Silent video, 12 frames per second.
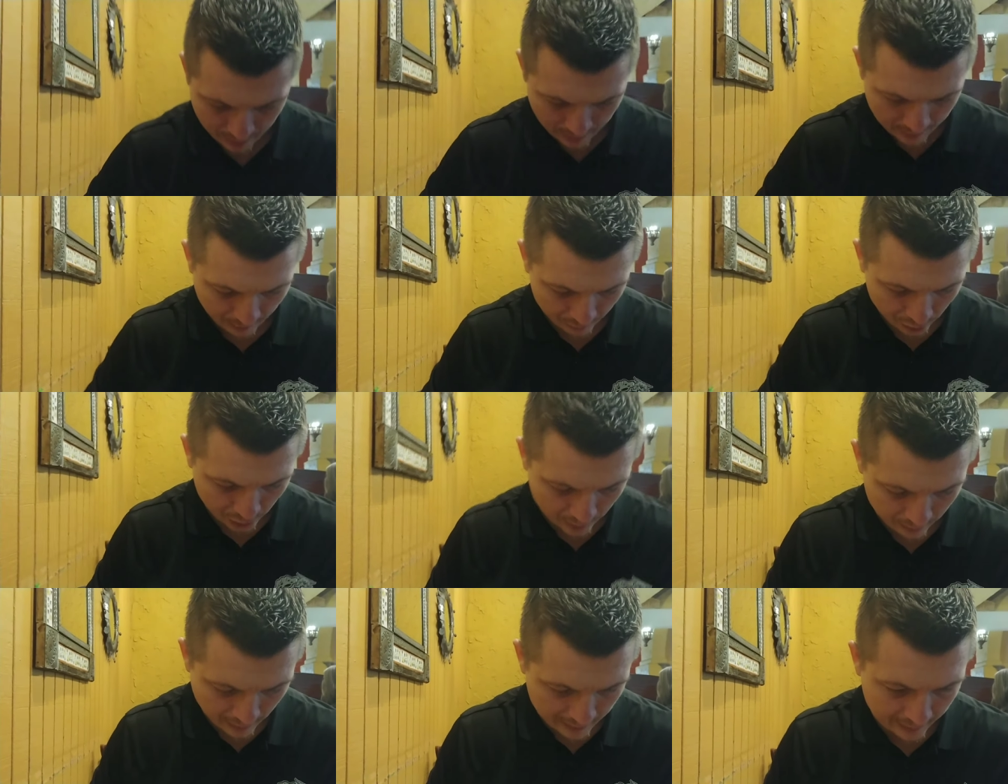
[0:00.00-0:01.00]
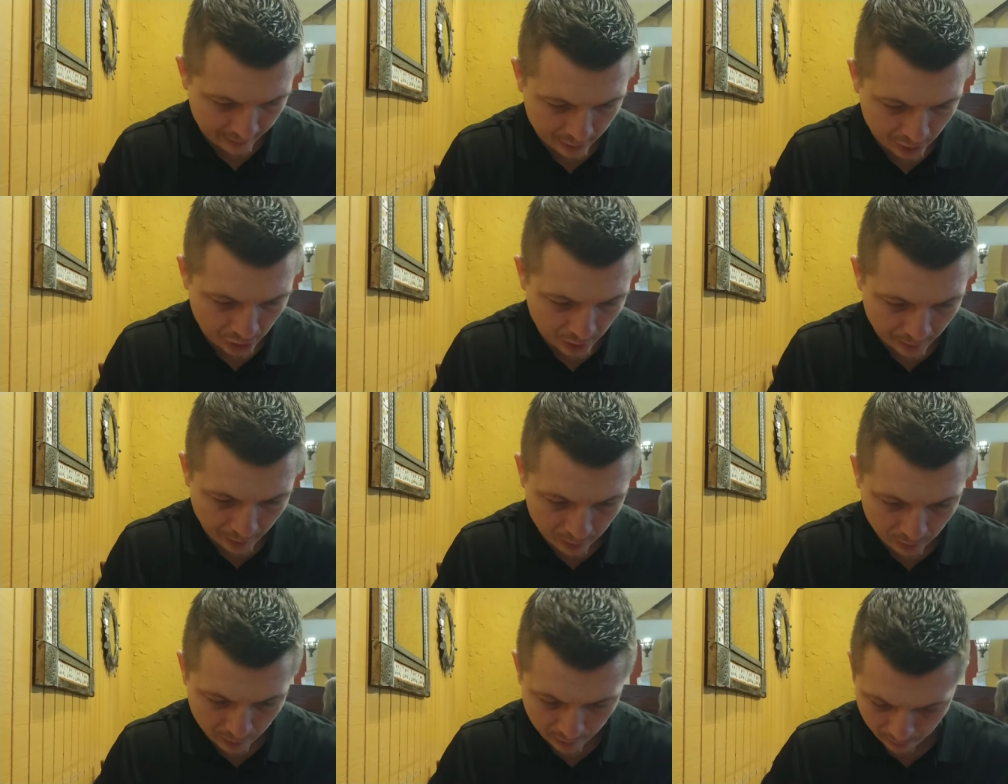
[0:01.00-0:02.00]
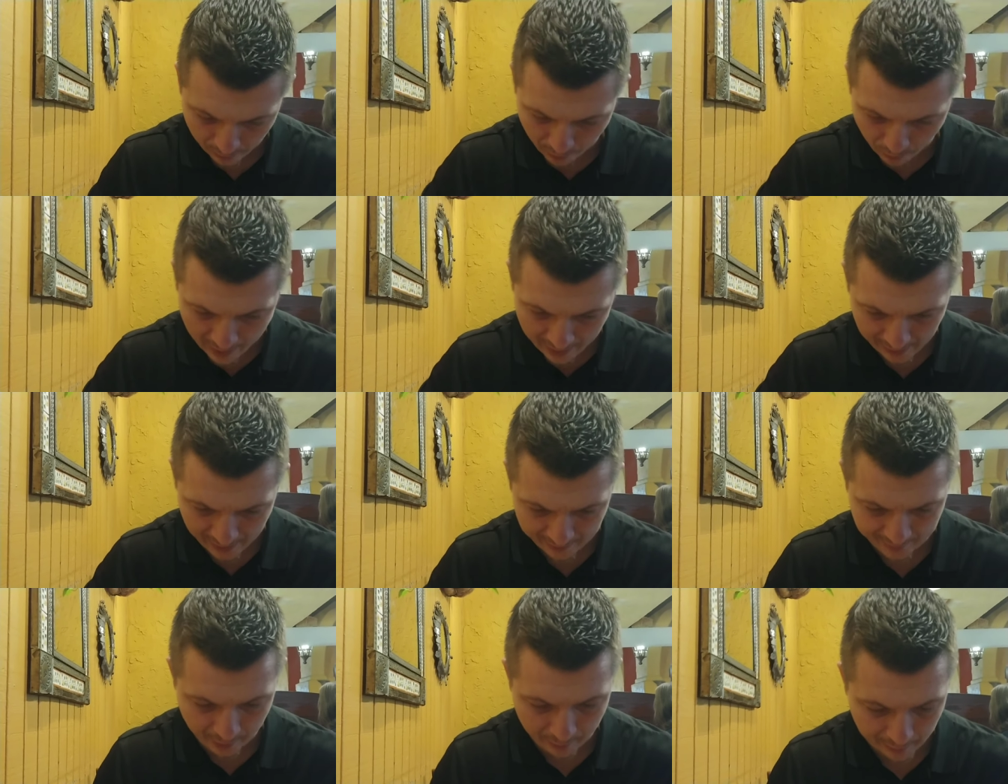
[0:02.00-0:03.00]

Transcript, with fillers: It don't show. Uh, does it show the corn or the white queso